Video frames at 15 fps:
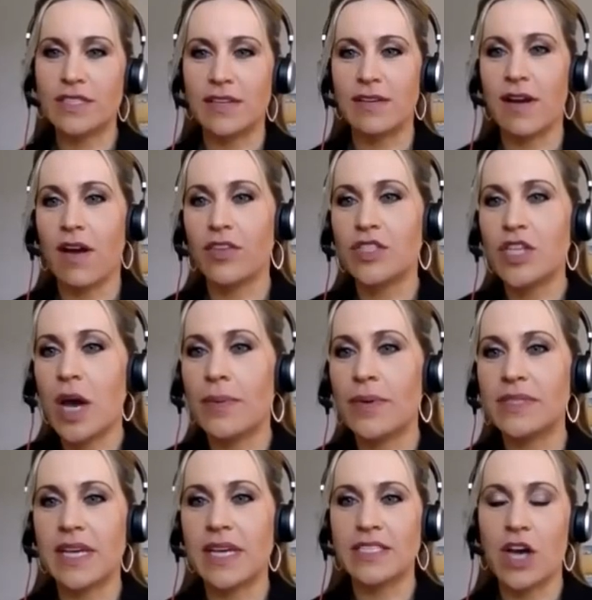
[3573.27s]
And on the
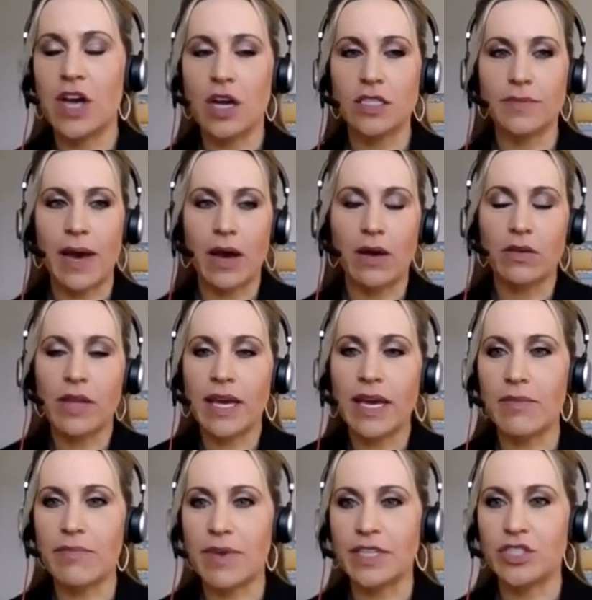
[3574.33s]
topics I talked about, like
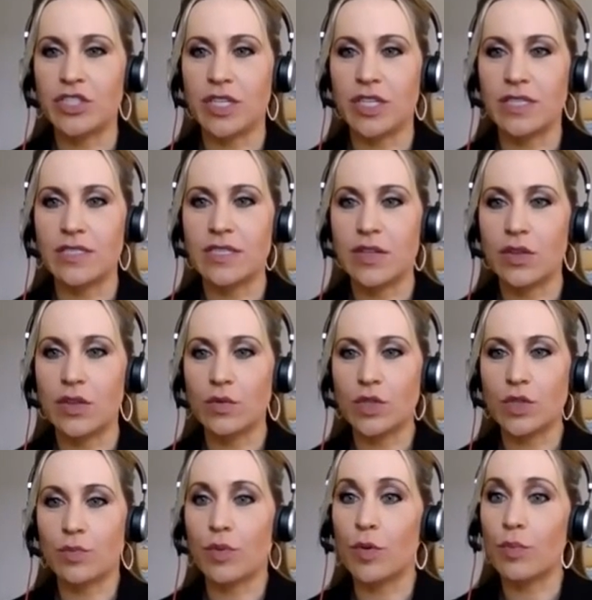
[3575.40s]
I mentioned, those
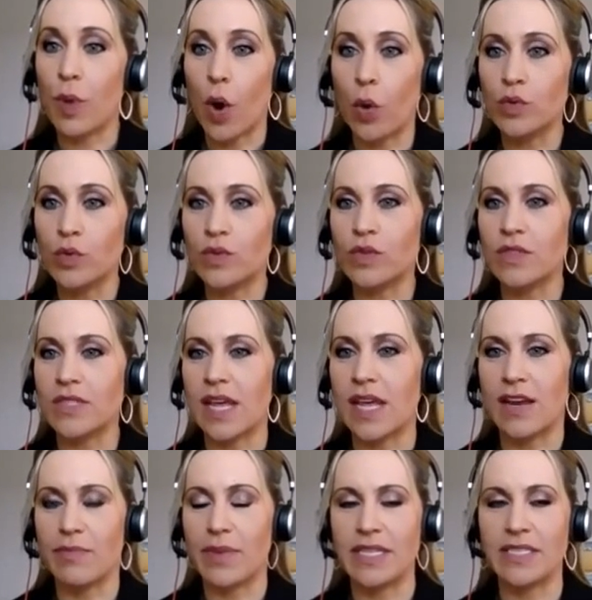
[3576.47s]
are proposals that
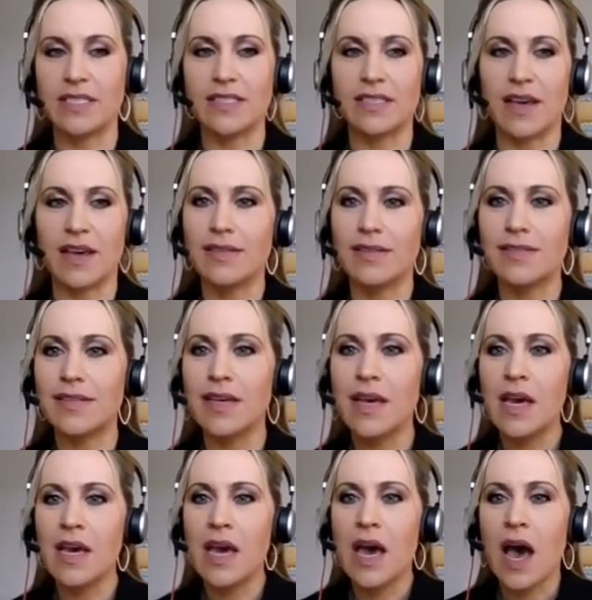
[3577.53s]
have been discussed.
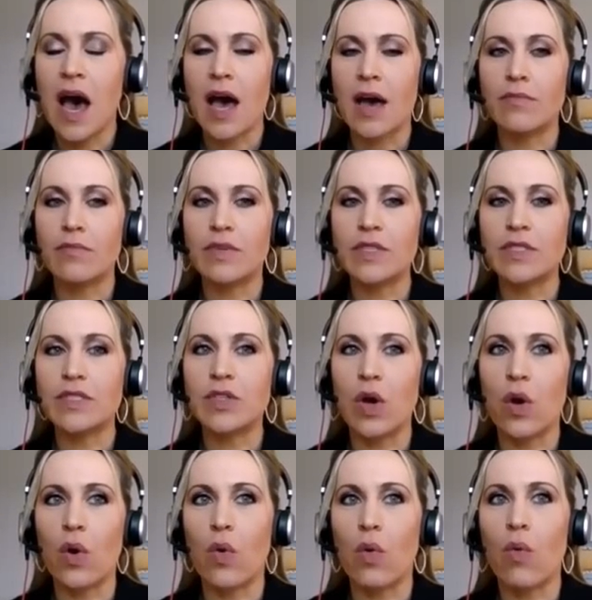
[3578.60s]

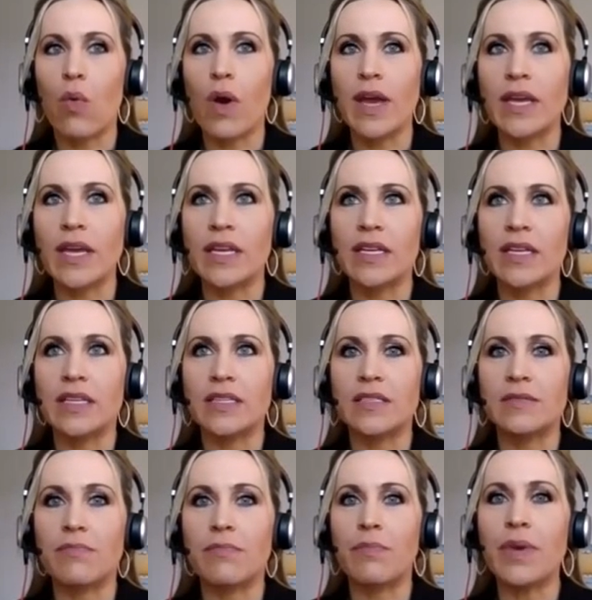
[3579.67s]
So it
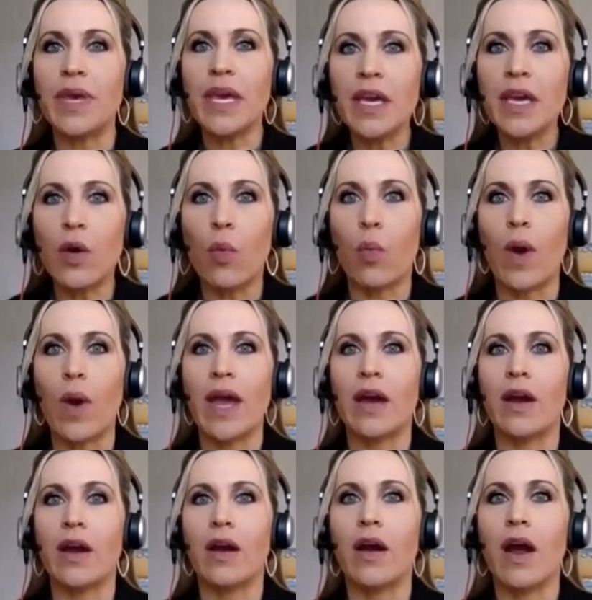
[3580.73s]
is being
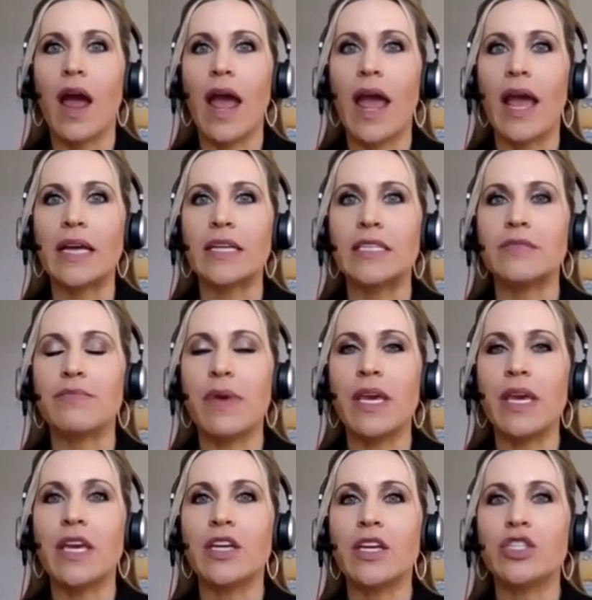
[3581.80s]
aware and
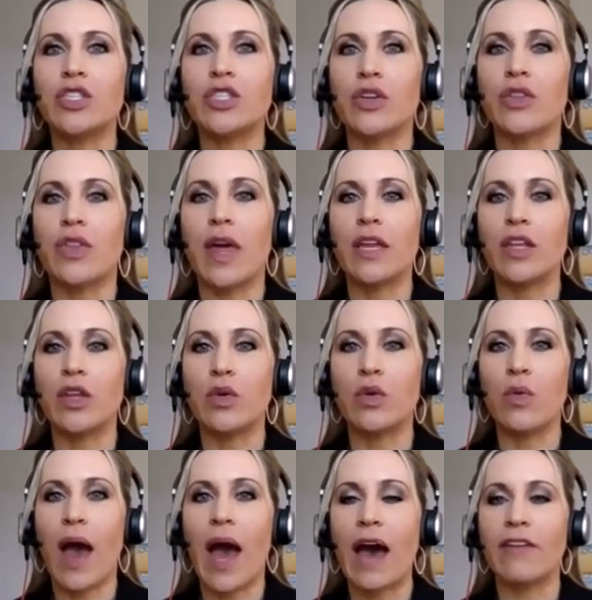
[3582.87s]
making sure that
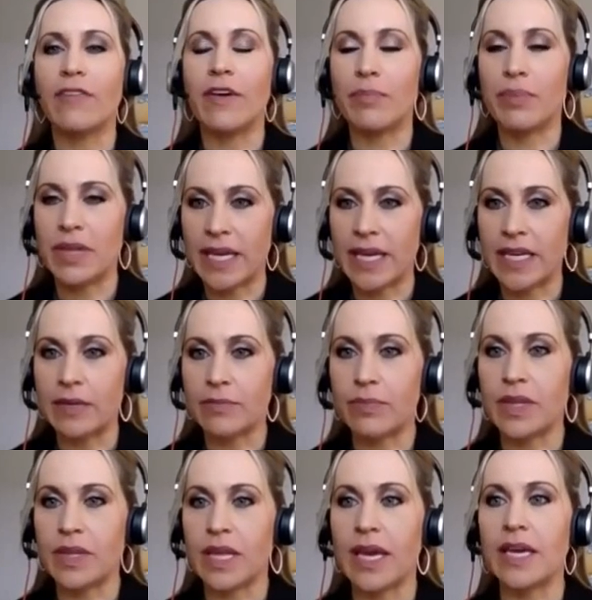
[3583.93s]
you have a plan in
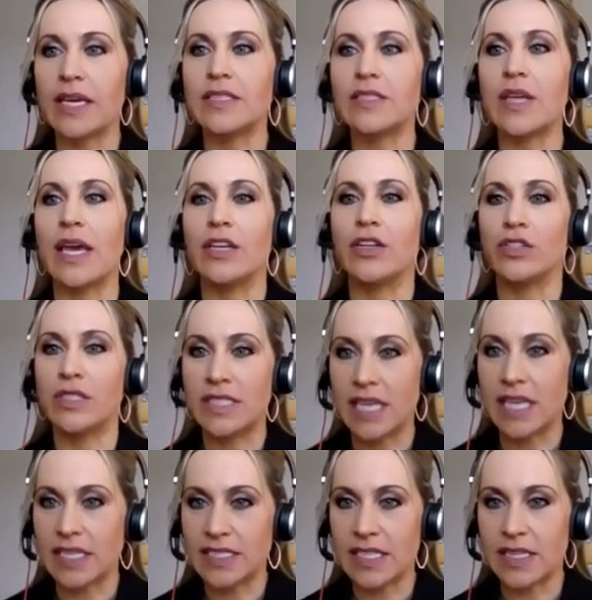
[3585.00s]
place and you're
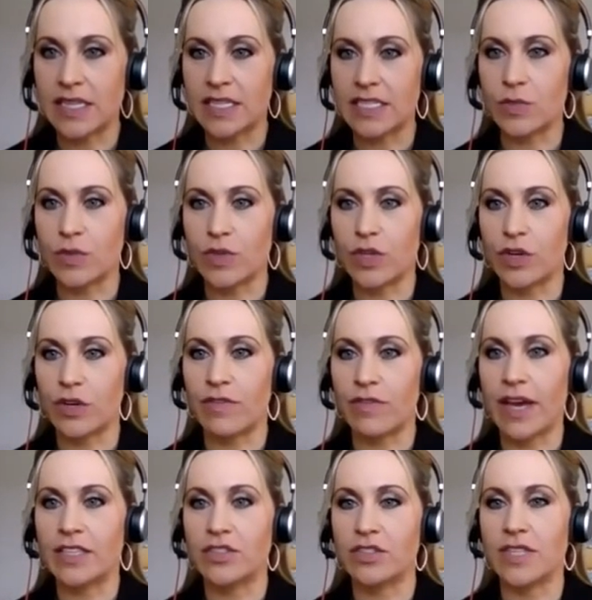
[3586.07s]
discussing this with your
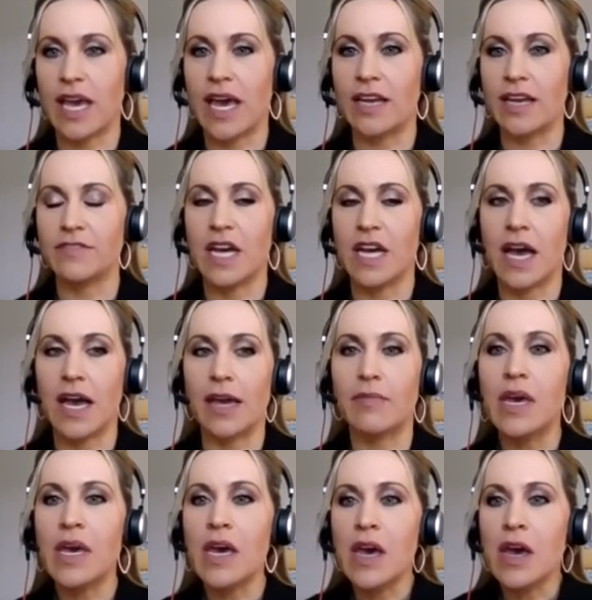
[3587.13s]
advisors ahead of time,